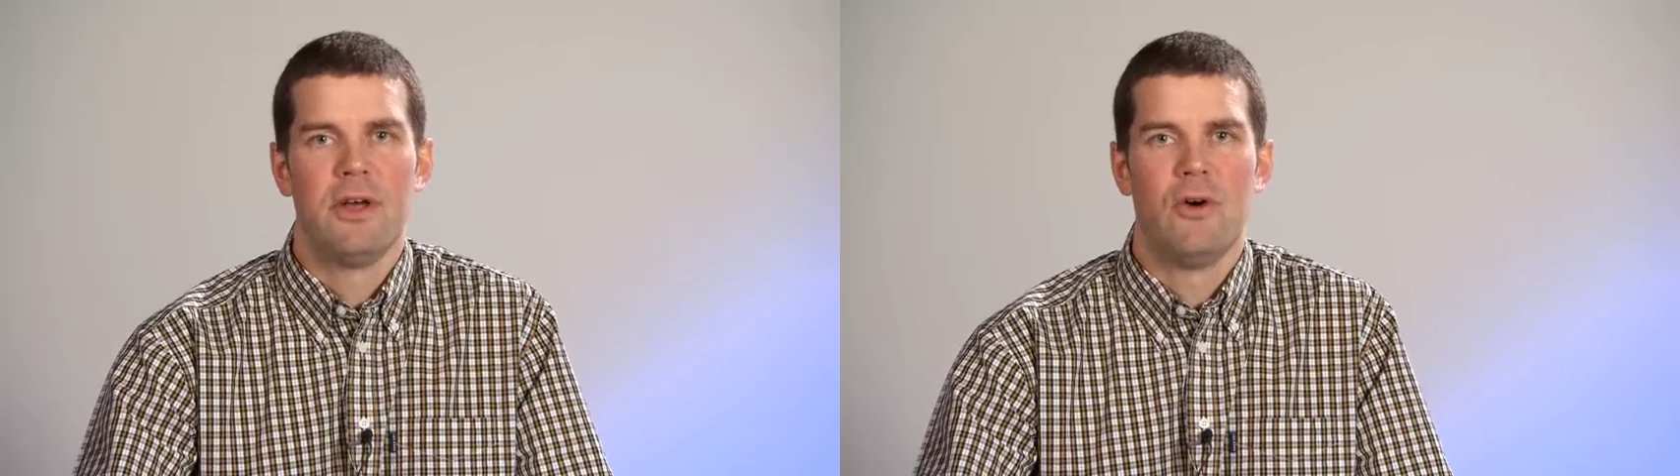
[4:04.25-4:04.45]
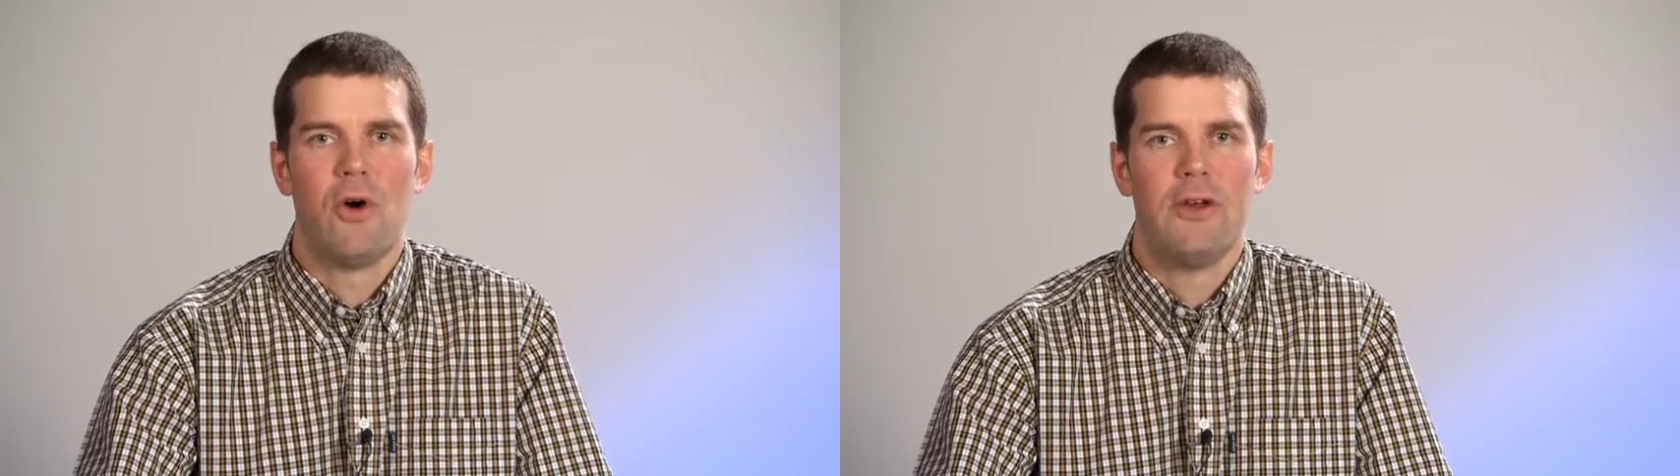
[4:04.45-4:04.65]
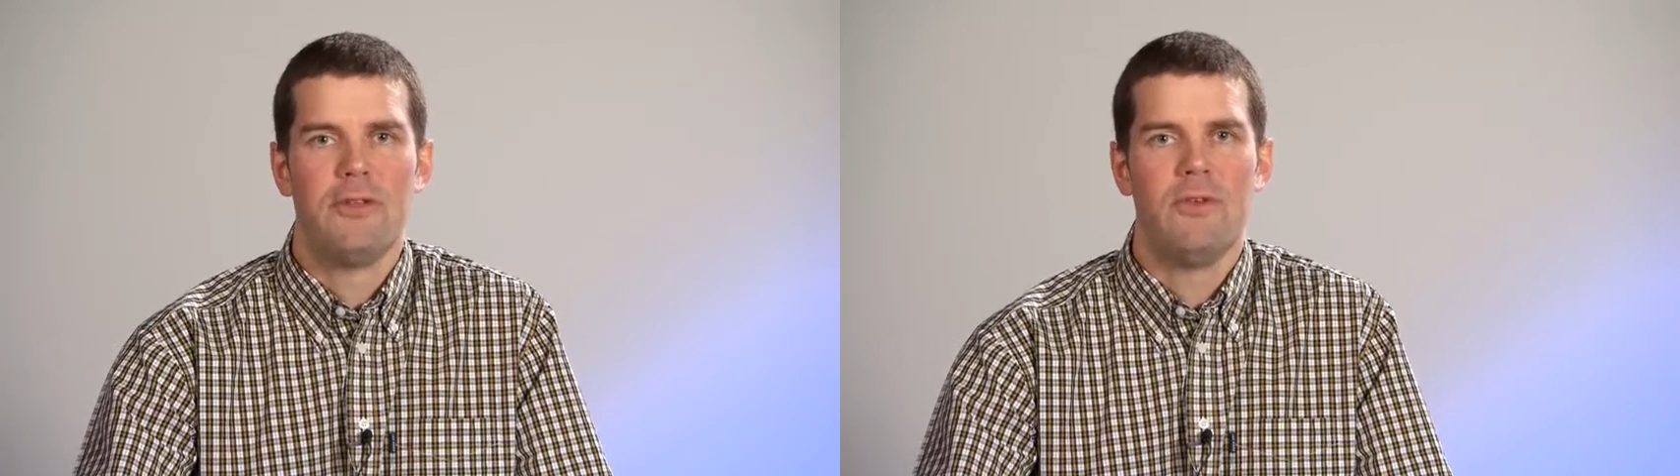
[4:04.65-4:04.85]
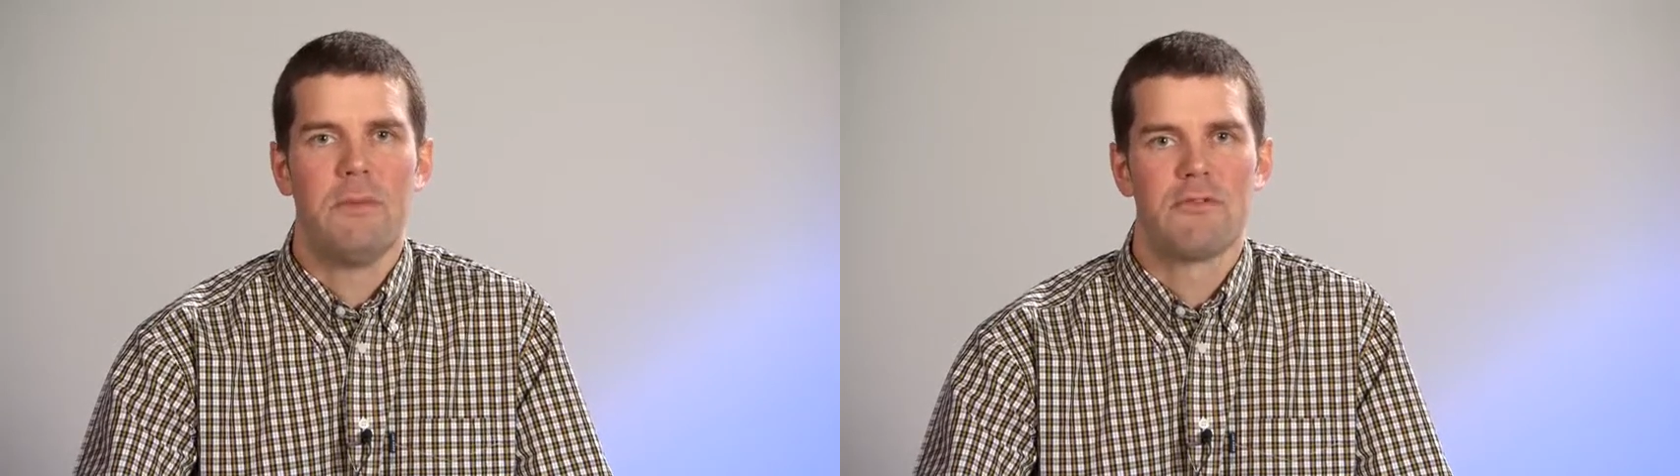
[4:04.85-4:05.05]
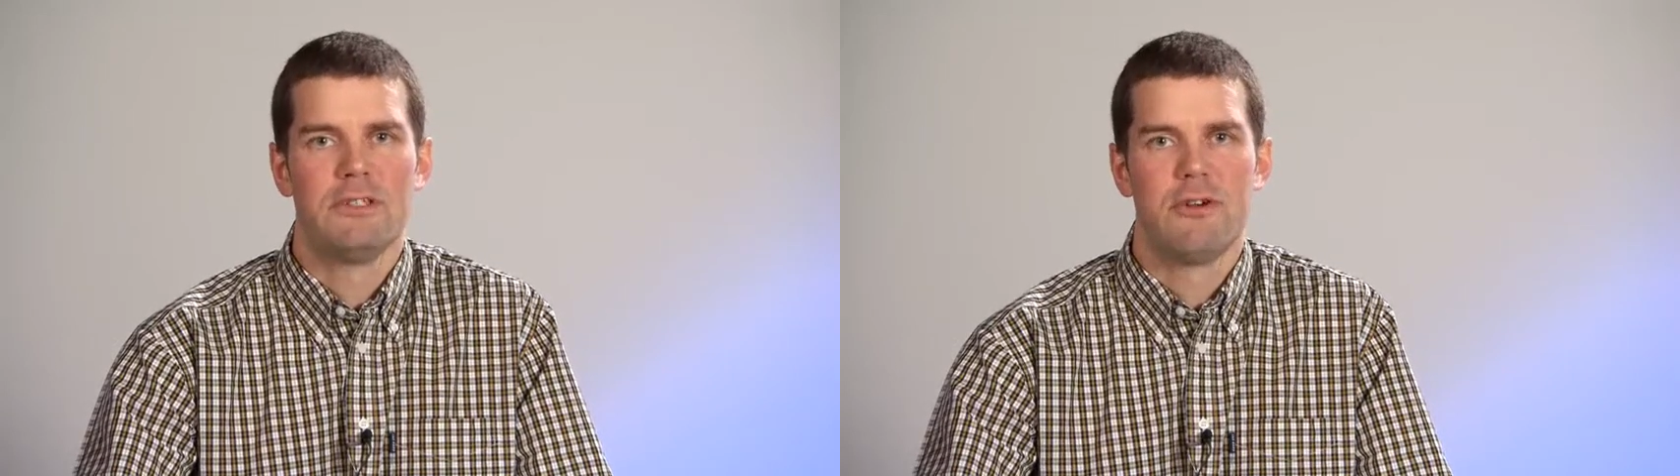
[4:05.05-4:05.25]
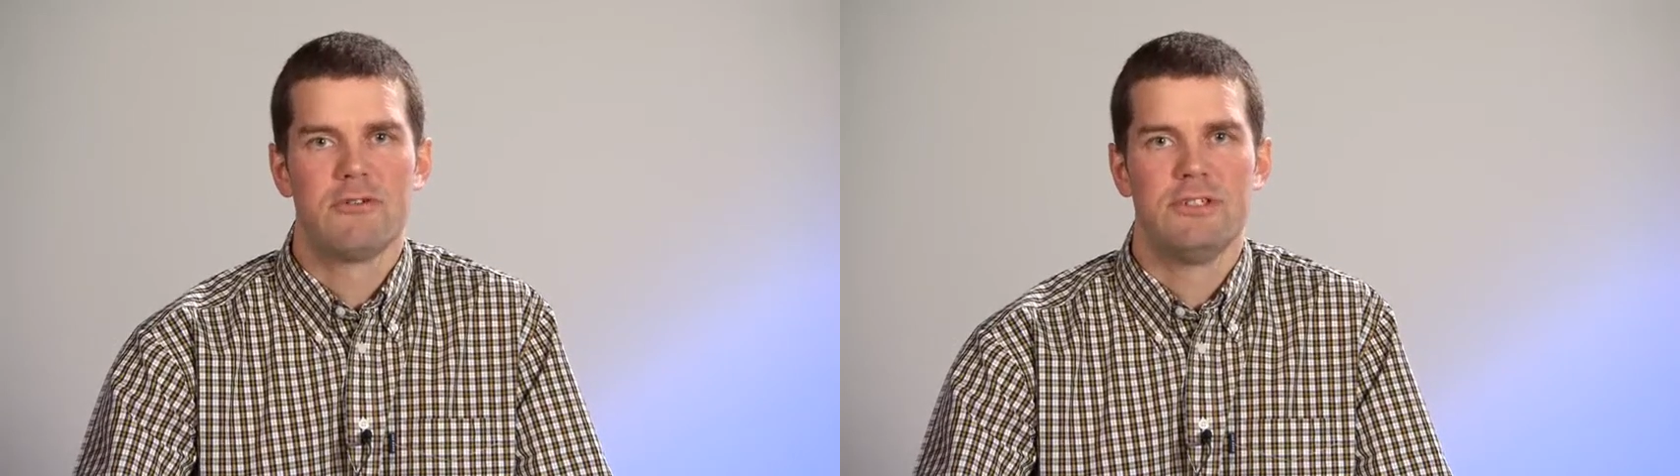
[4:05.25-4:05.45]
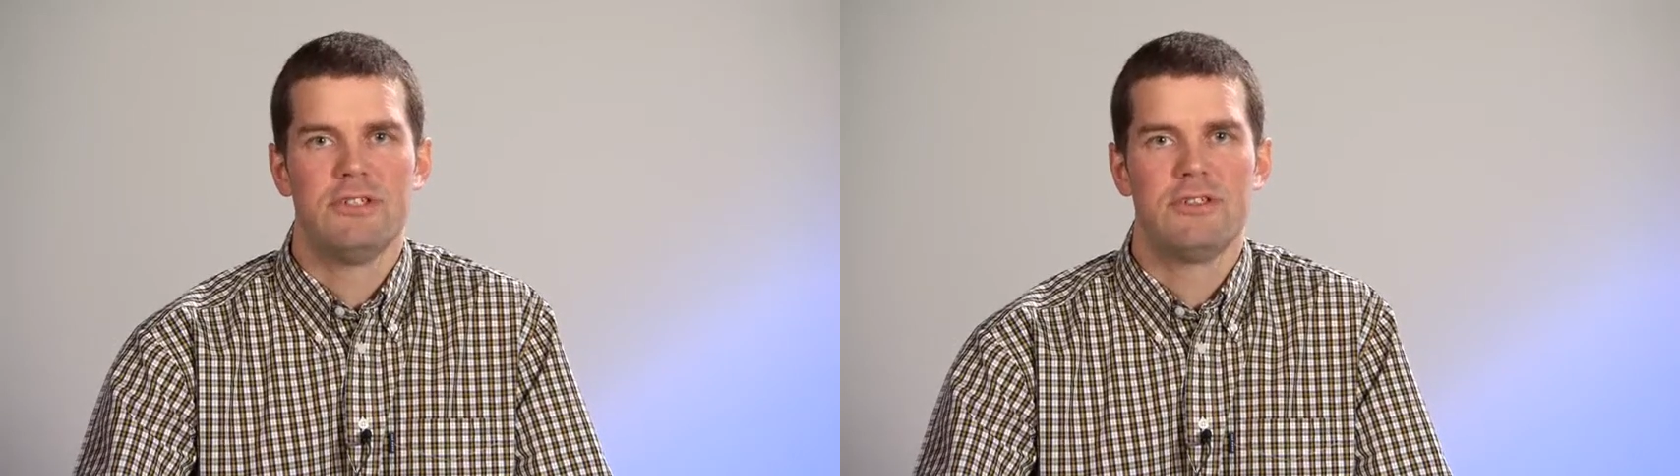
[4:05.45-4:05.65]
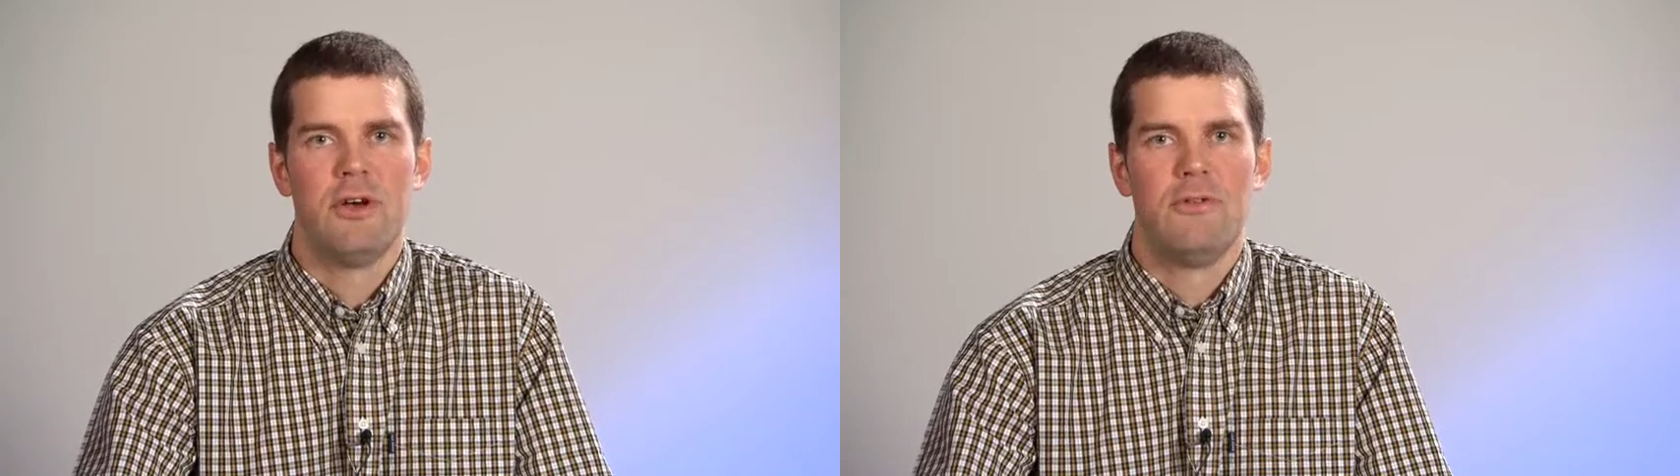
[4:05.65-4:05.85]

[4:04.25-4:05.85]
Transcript: or other web resources